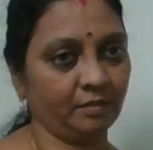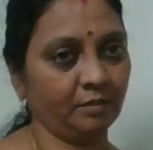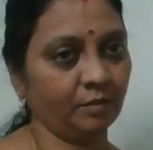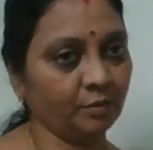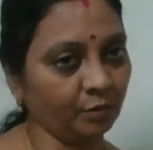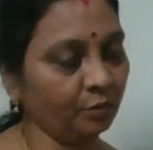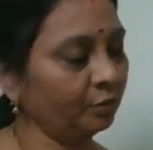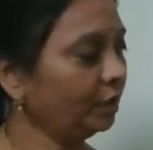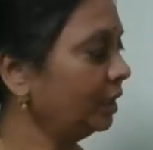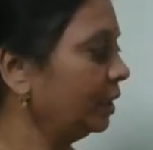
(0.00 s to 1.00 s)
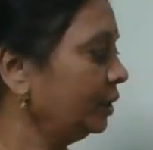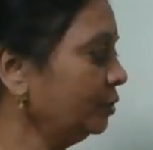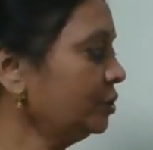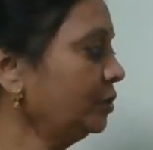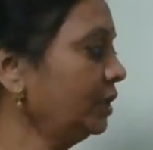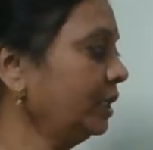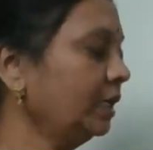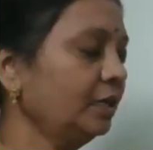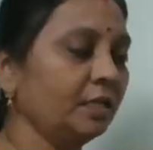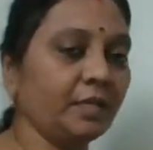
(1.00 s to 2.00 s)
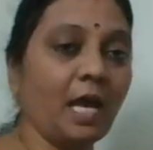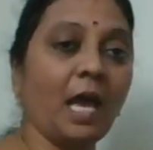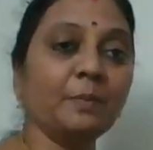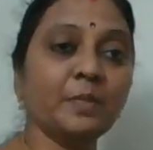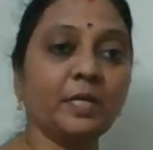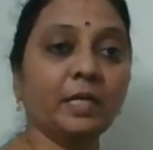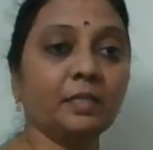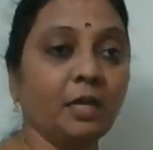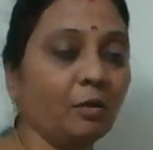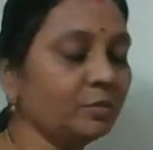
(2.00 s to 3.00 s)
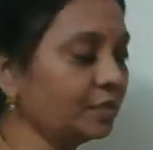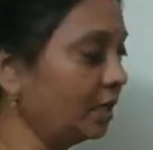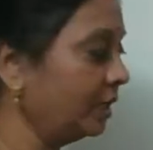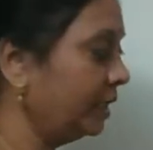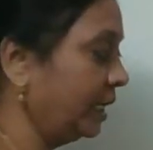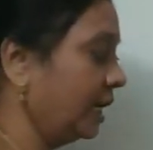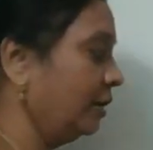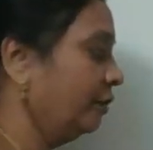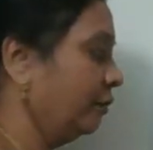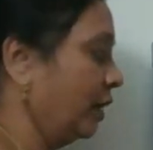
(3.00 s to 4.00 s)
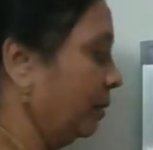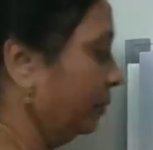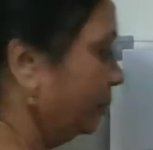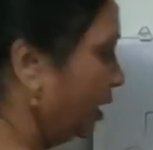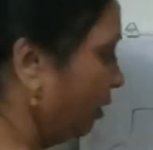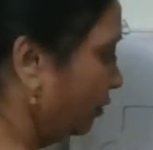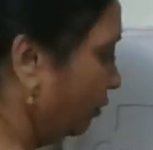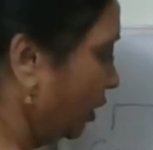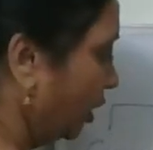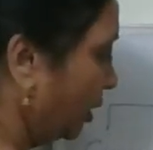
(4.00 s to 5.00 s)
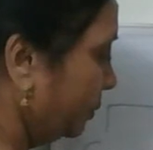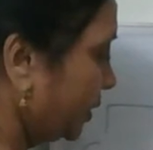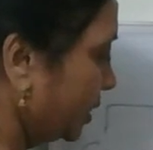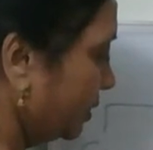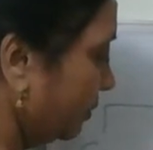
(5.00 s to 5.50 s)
So usually the abstract nouns are derived from verbs